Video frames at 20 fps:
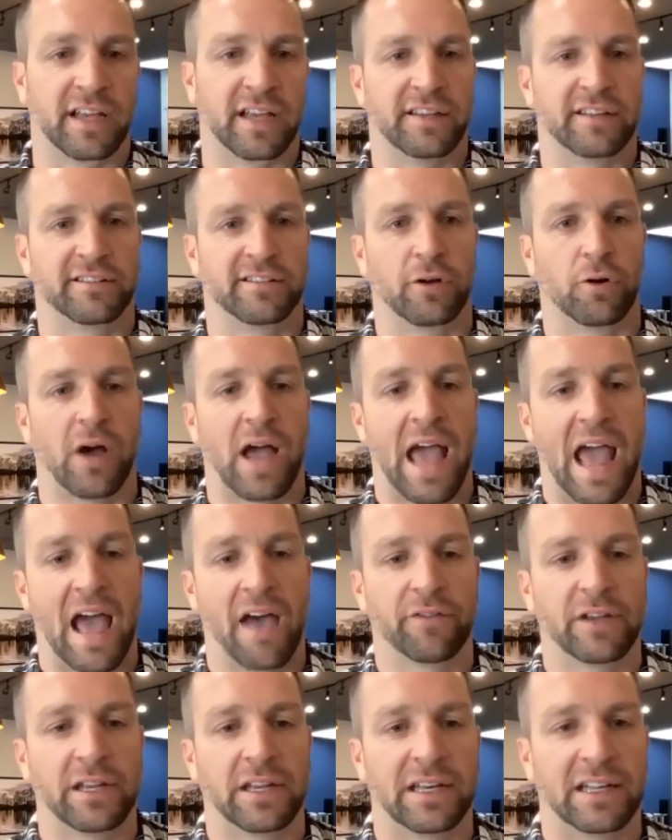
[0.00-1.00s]
And so
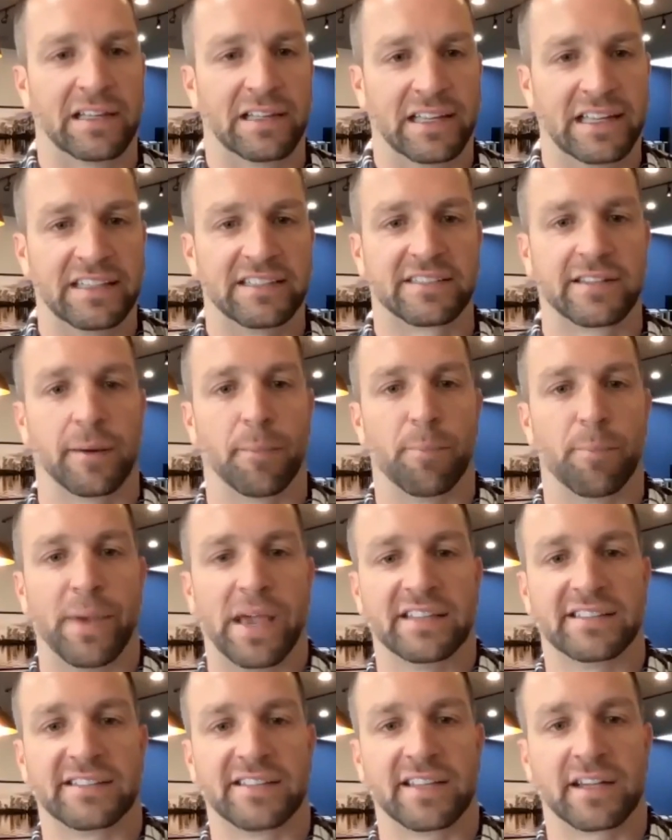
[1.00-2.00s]
having at least a
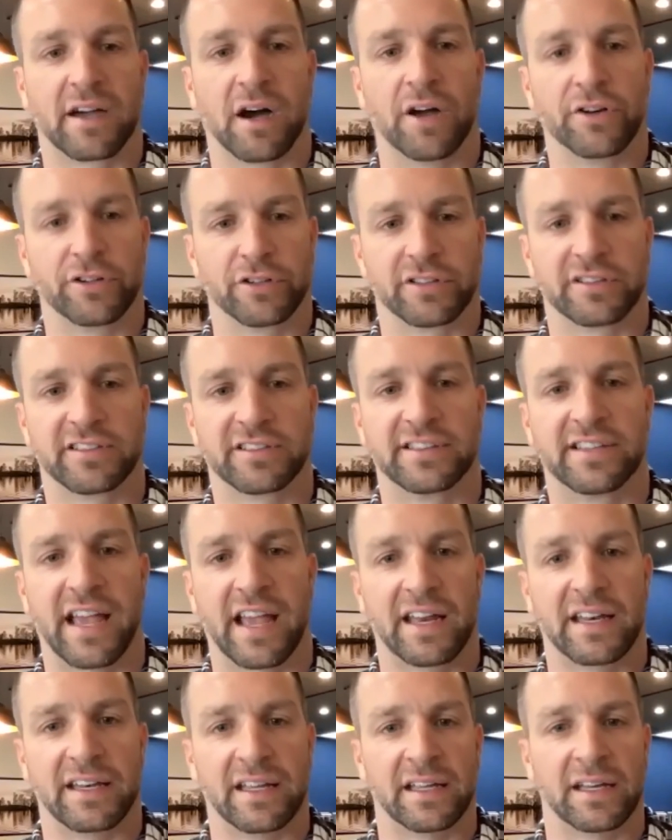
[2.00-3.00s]
basic
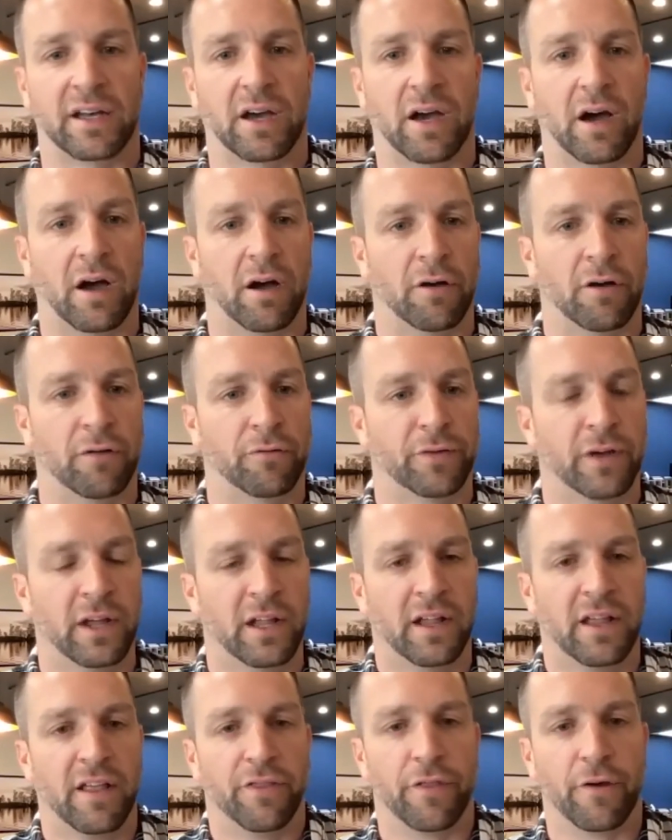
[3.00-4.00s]
understanding of
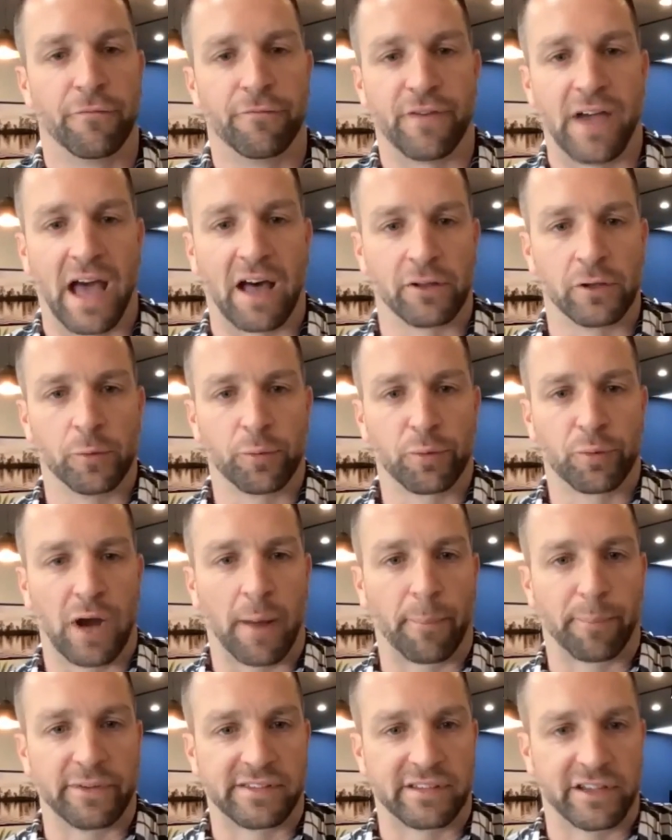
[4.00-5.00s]
the value
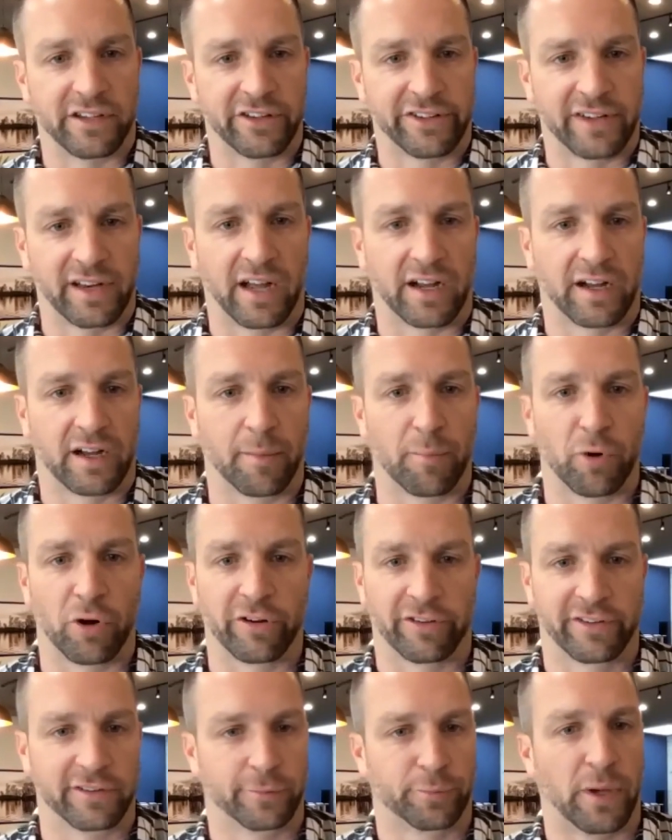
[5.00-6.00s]
proposition on
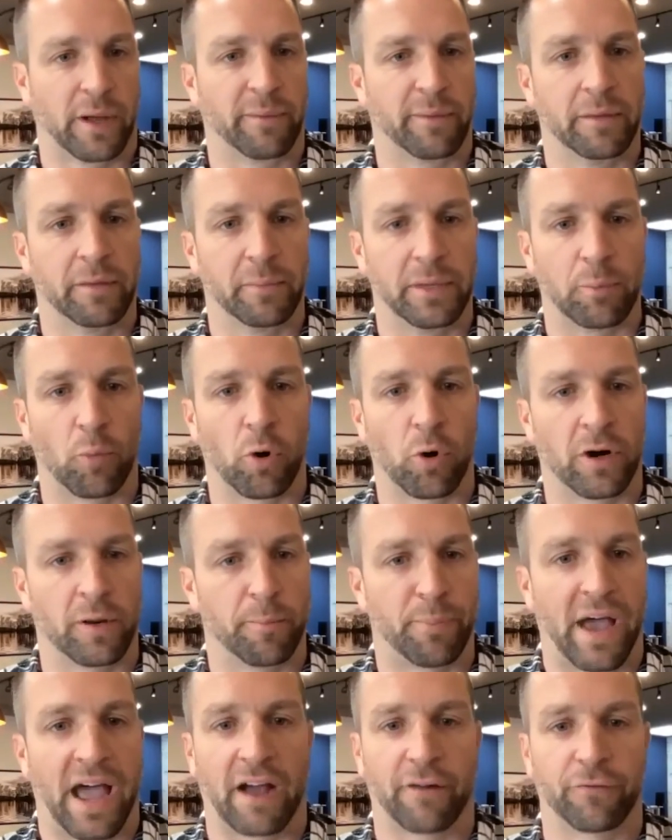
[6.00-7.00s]
commercial is probably going to be more
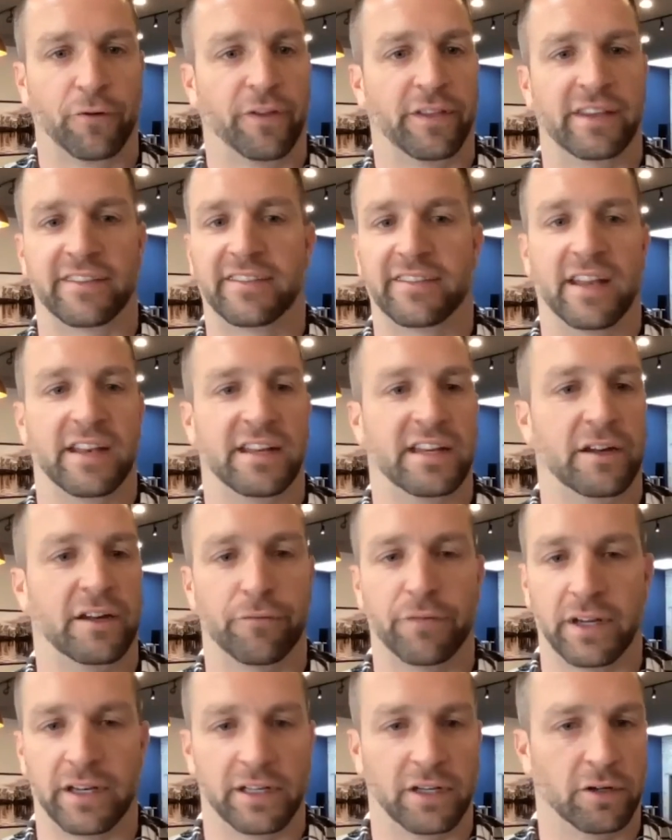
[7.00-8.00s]
impactful than sending a
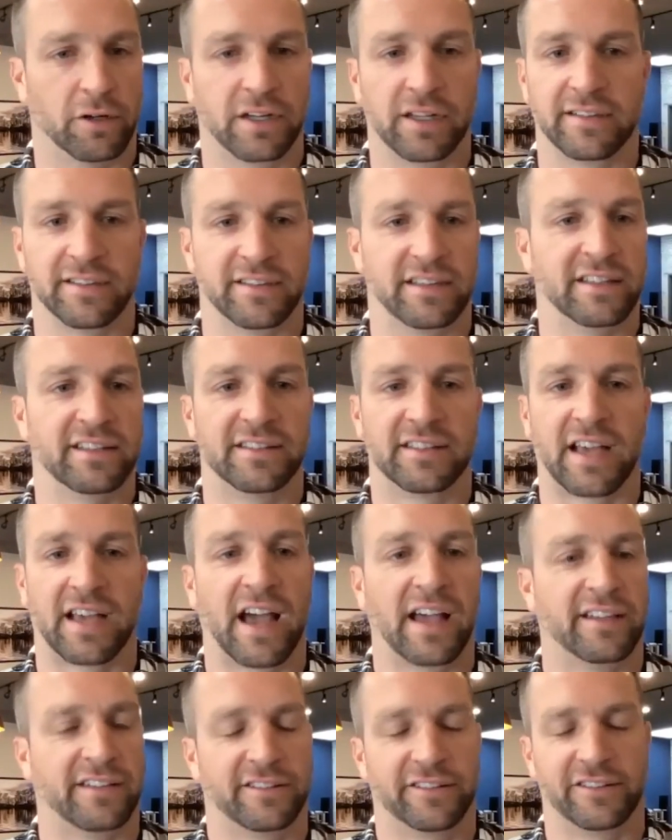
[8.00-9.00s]
video, because these
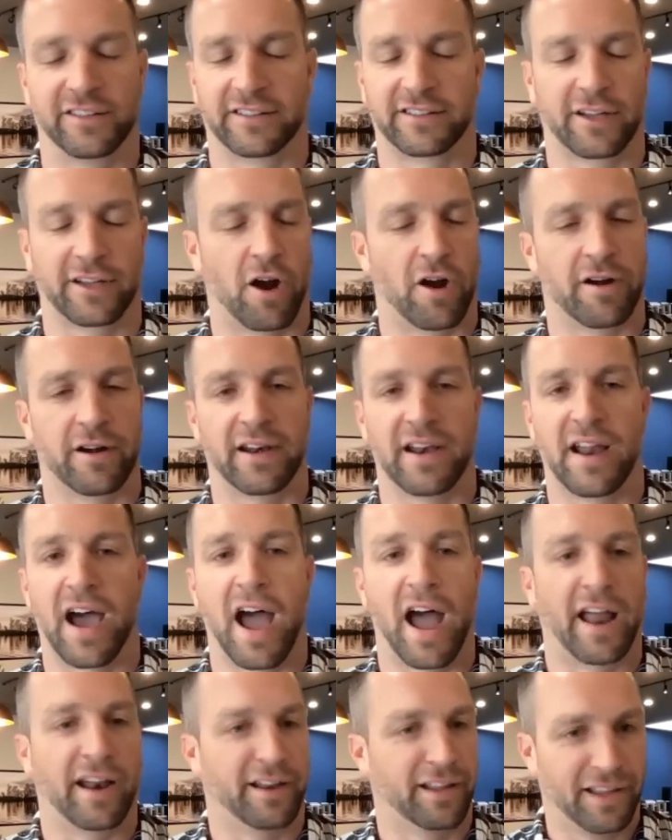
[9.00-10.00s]
guys just are
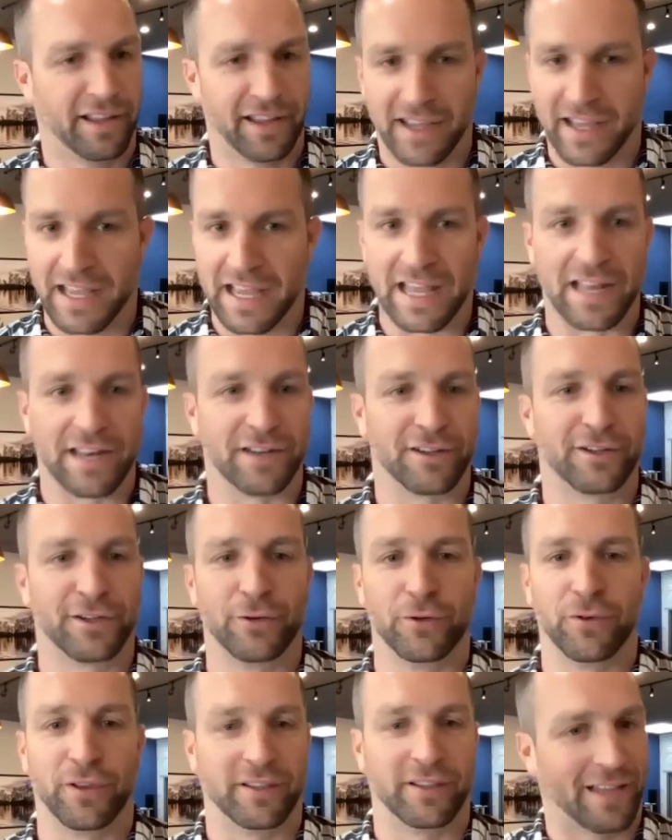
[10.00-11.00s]
not
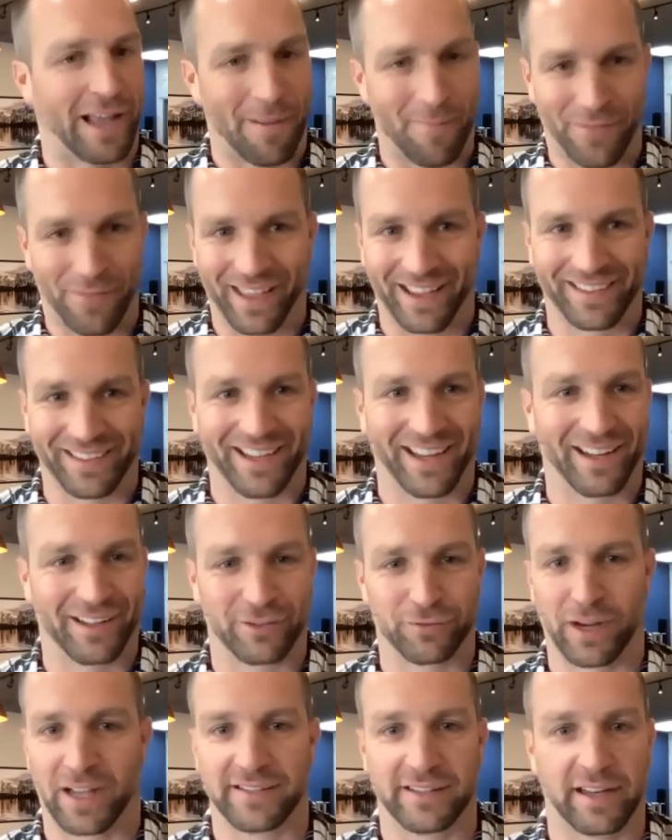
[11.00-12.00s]
into the same thing that
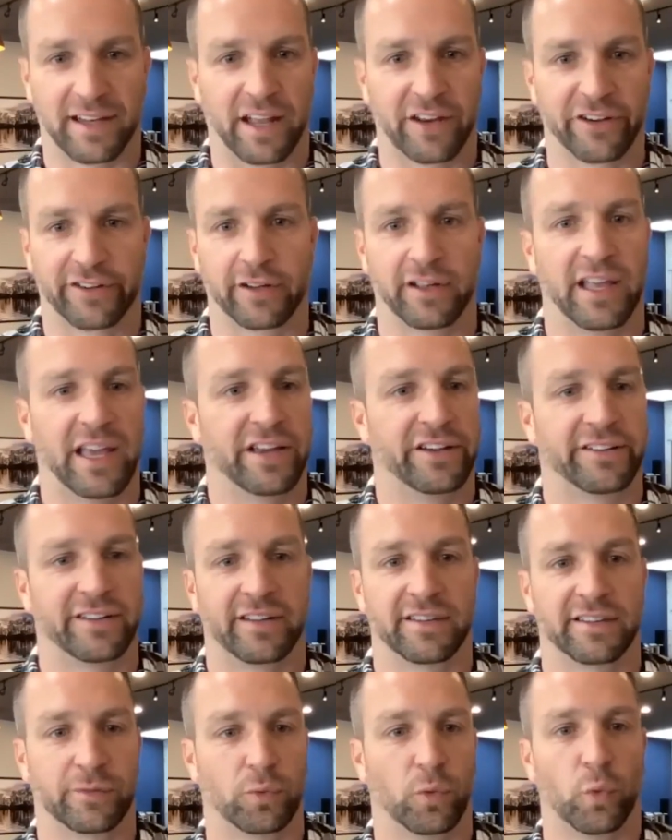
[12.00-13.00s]
as residential
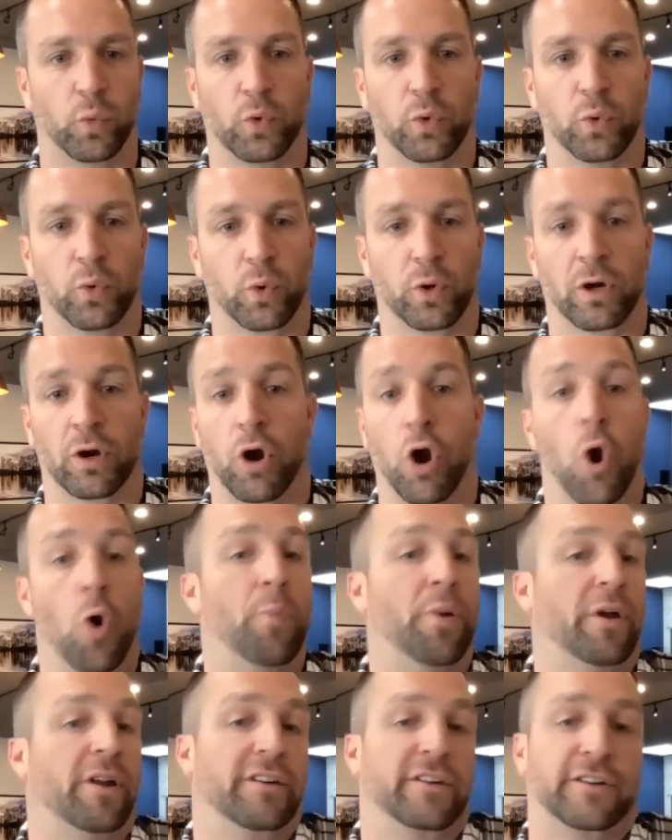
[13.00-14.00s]
agents we're
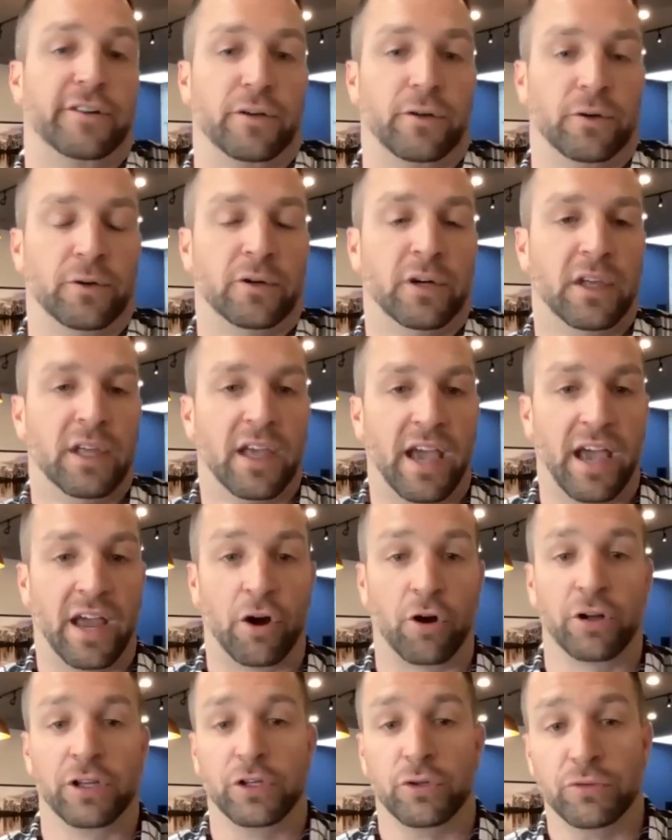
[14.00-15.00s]
open to
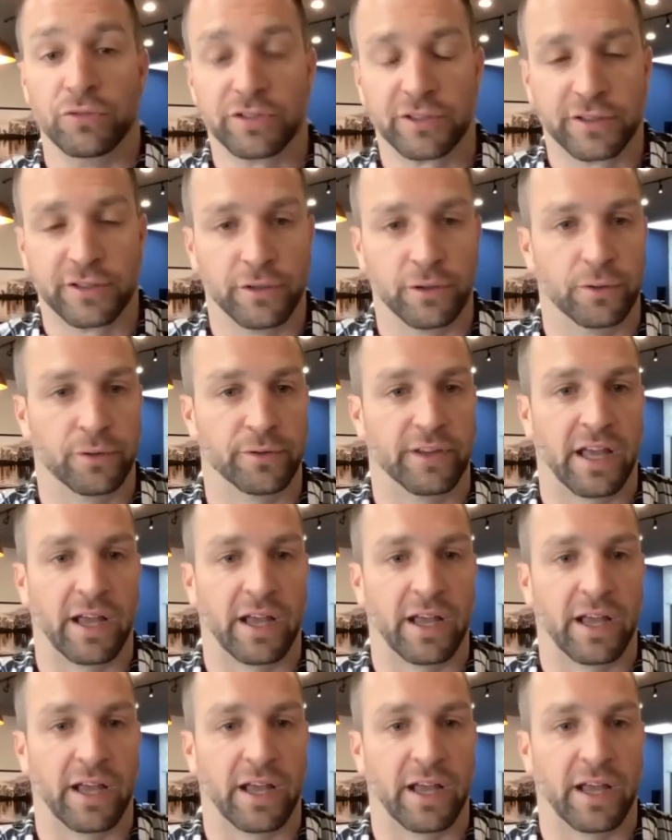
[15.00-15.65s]
and are used to.